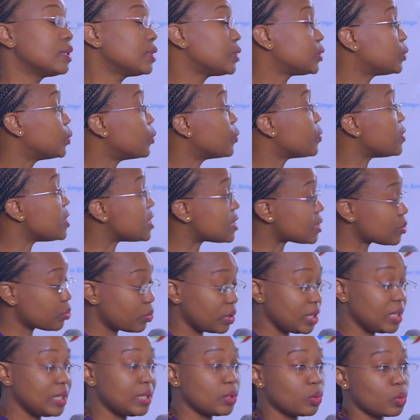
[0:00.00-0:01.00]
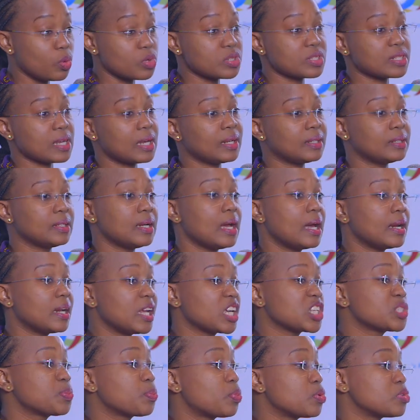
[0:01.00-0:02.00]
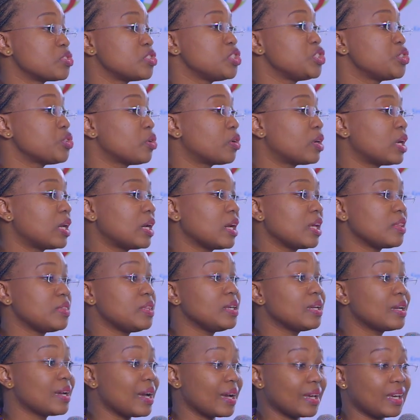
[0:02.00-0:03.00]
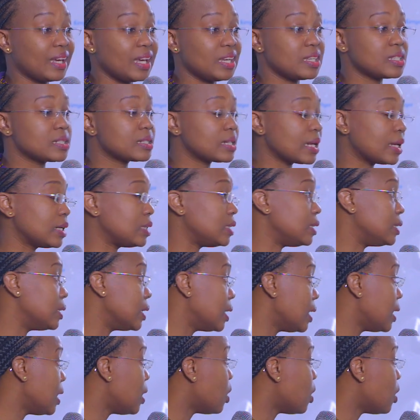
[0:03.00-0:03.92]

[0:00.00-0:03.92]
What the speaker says: So this really was an exposition, and I think a case study